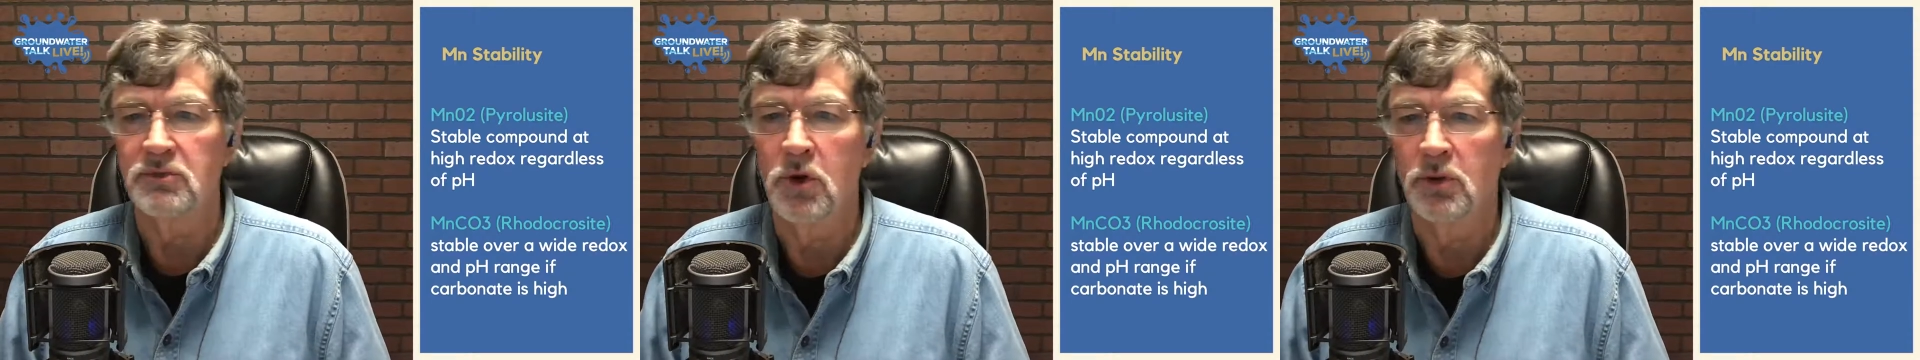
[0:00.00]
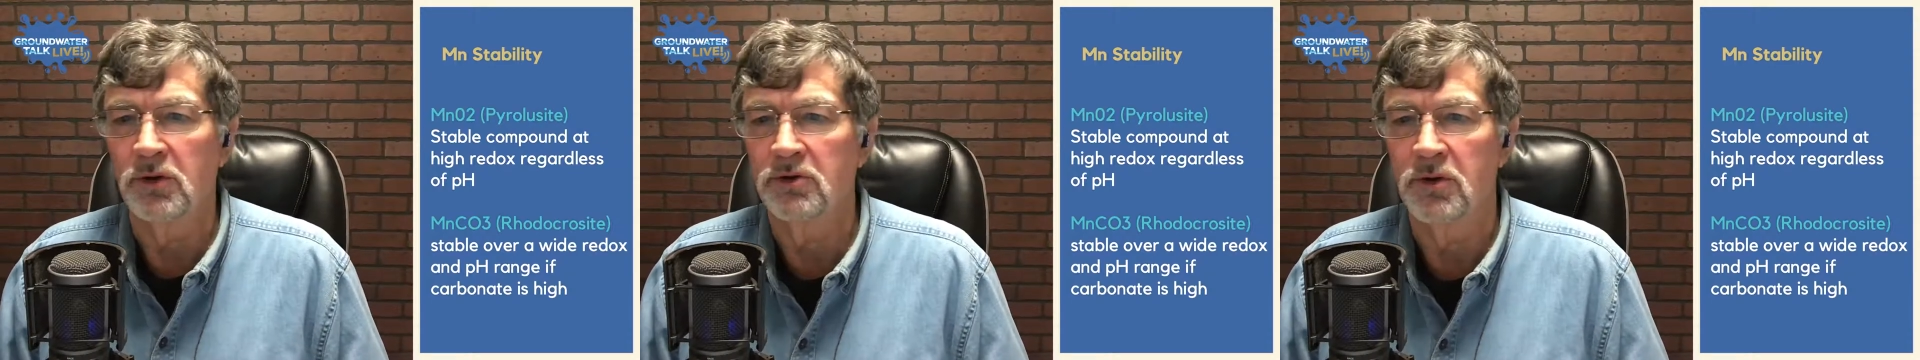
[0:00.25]

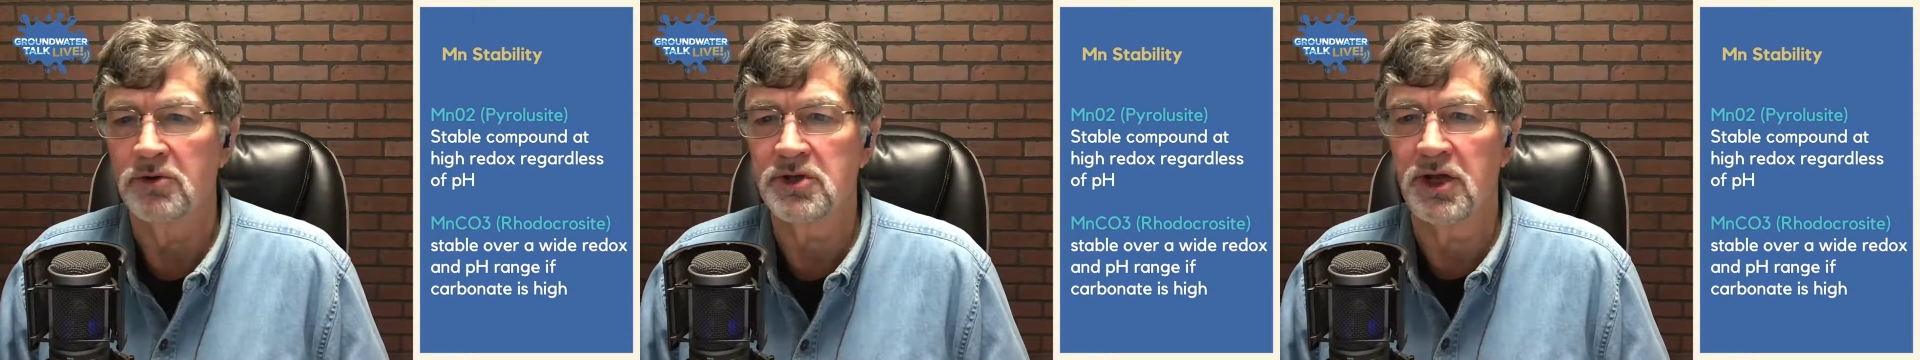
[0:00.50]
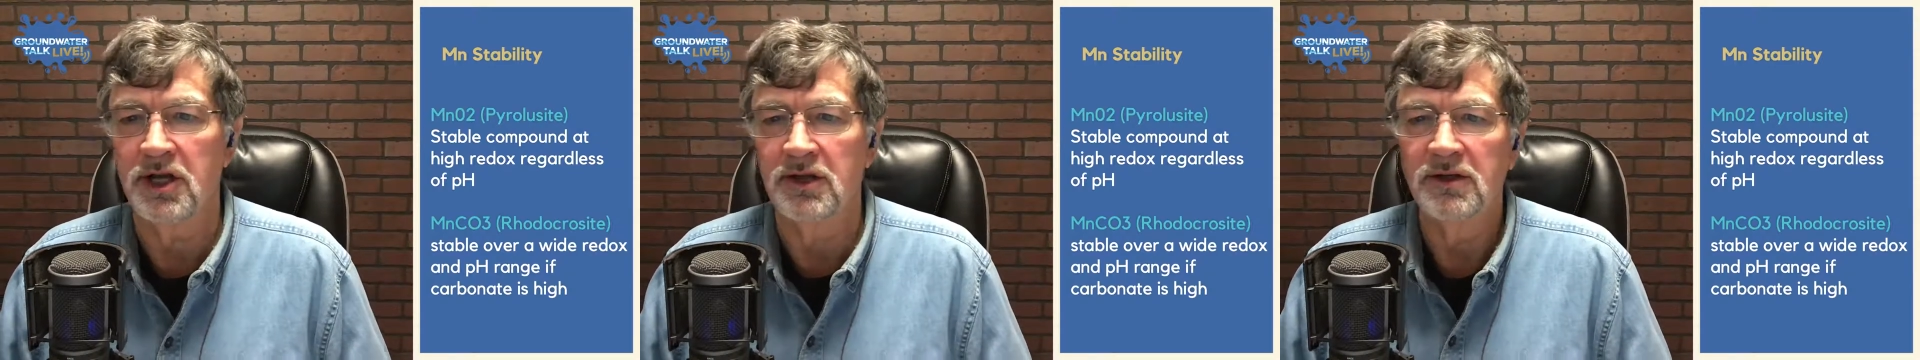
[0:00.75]

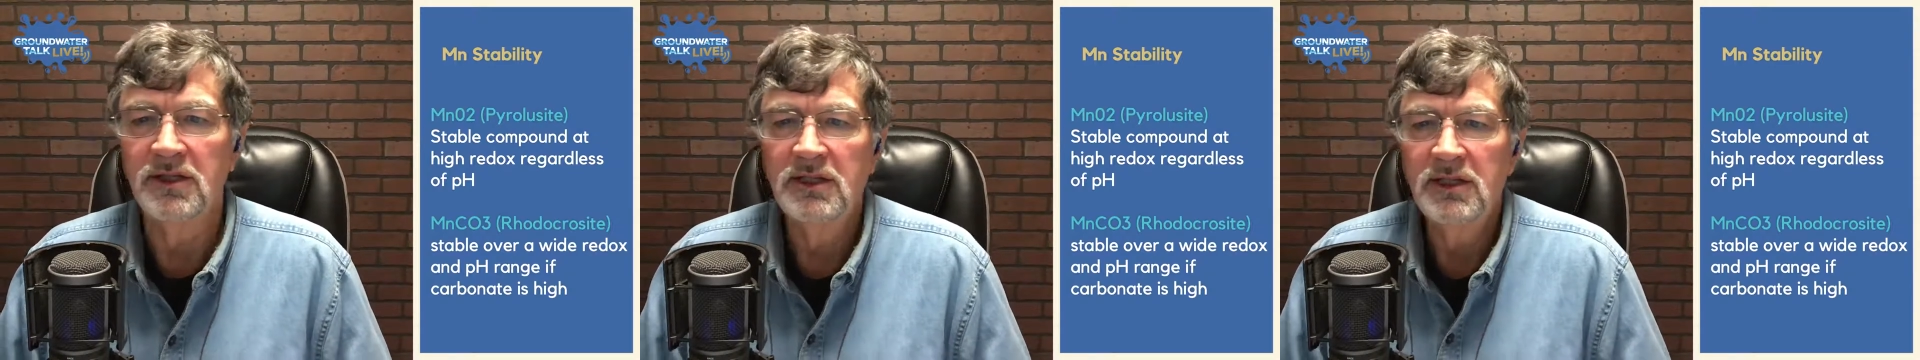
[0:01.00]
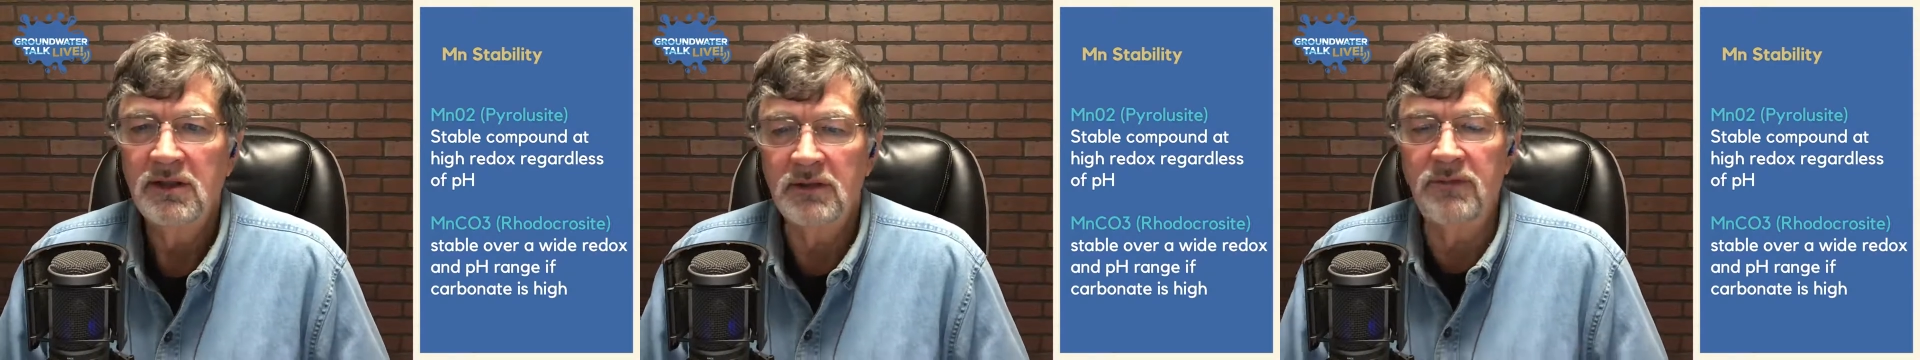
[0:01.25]
rhodochrosite,
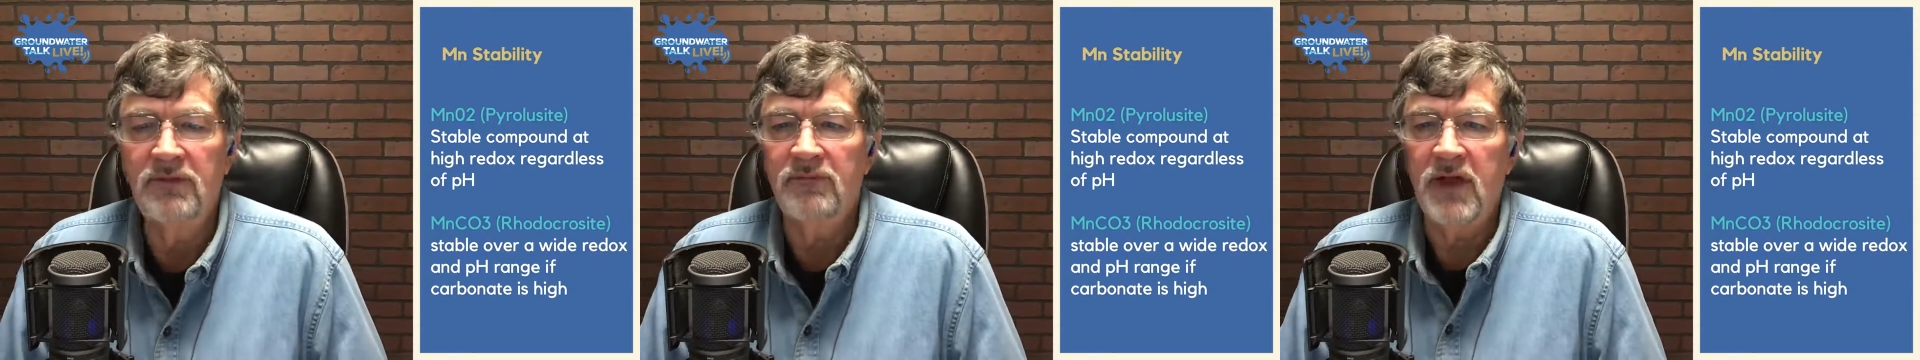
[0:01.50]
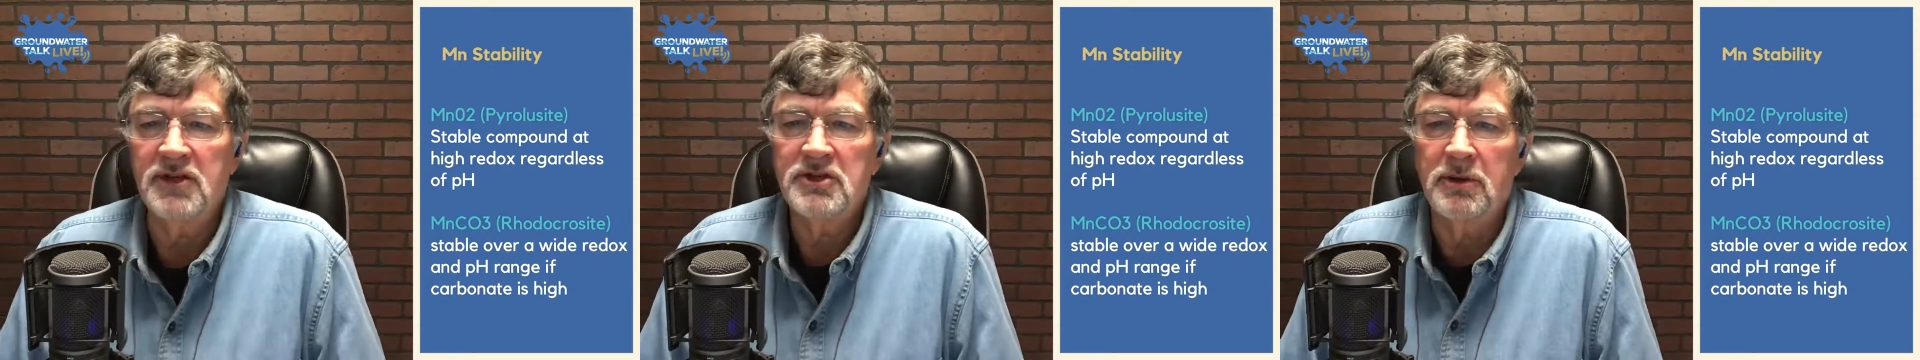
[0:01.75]

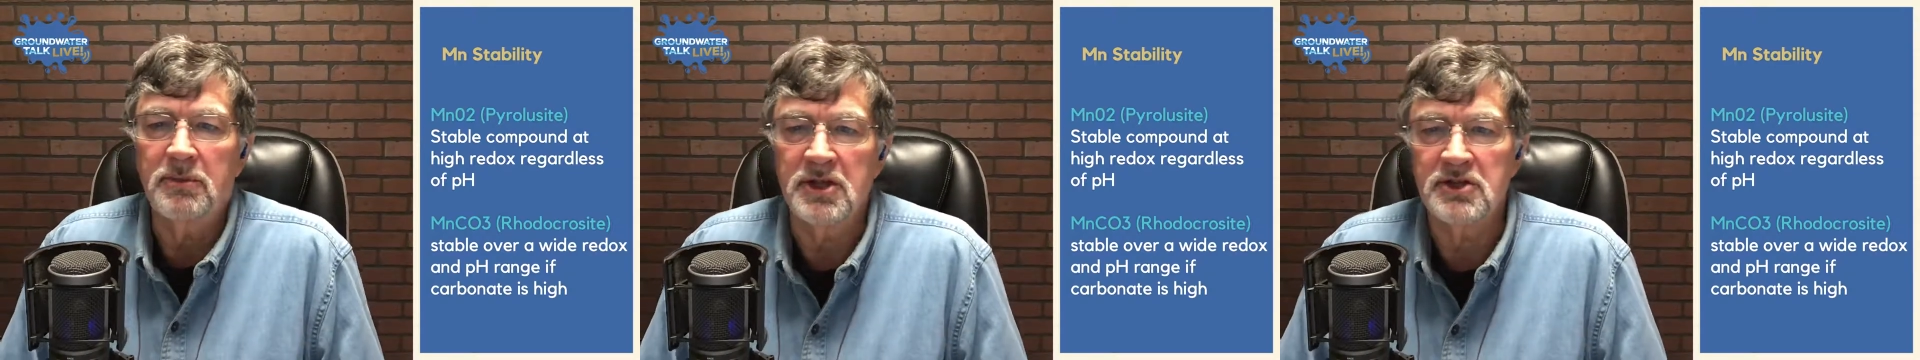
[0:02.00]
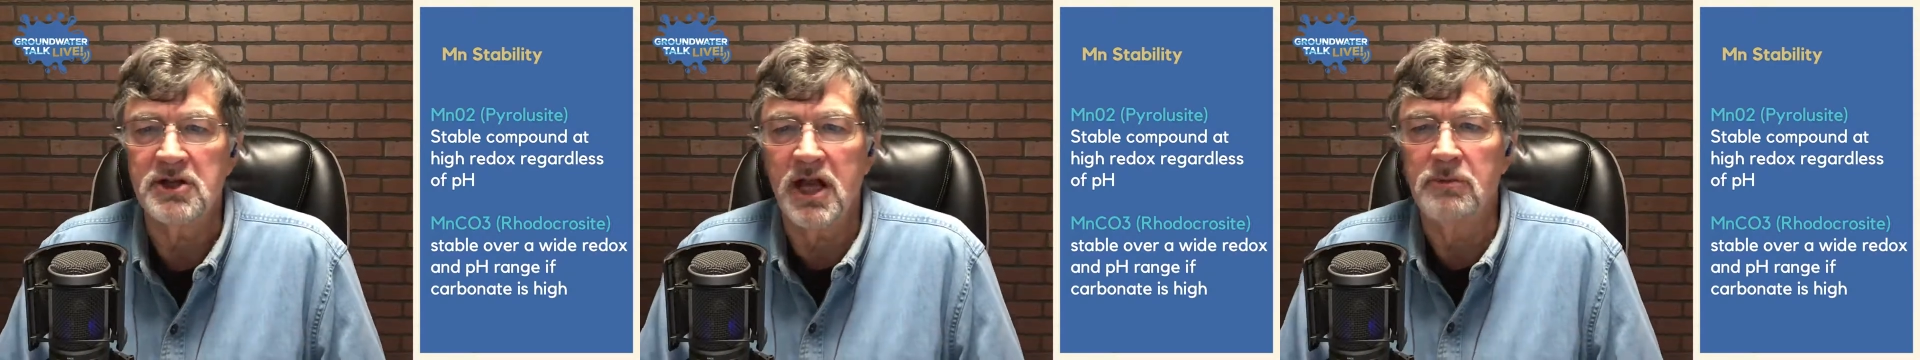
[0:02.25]
that's going to be
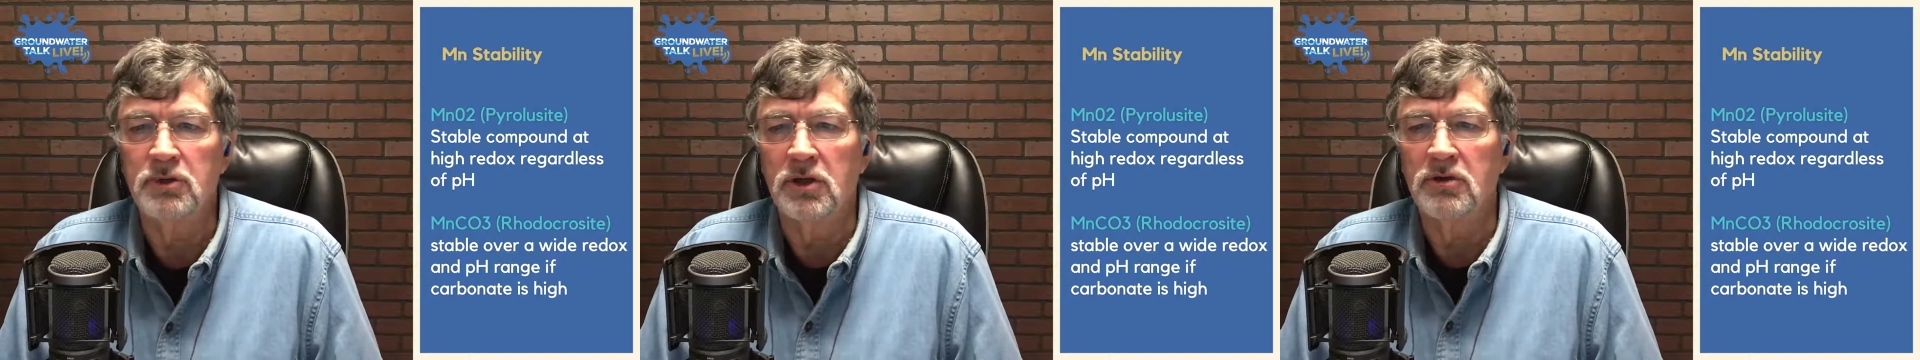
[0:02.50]
stable